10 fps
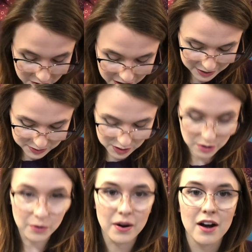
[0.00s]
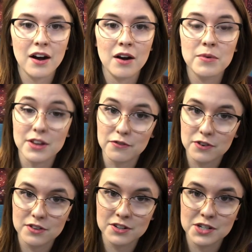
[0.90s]
All right, so without
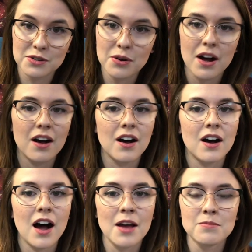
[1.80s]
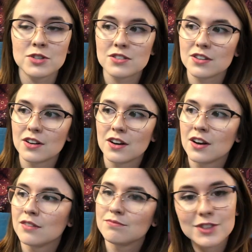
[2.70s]
further ado, I'm just
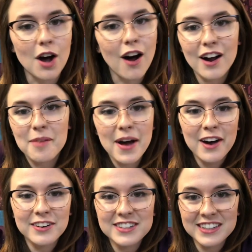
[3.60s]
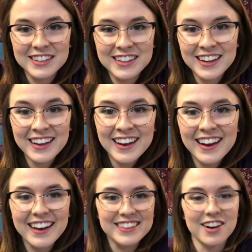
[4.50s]
gonna talk about
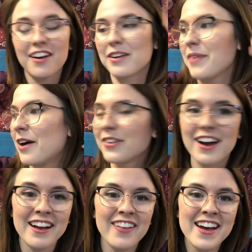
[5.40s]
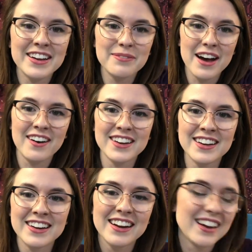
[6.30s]
D&D, talk about what I like about
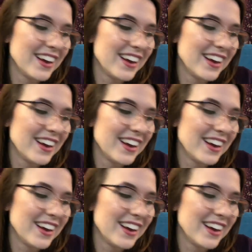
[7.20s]
it.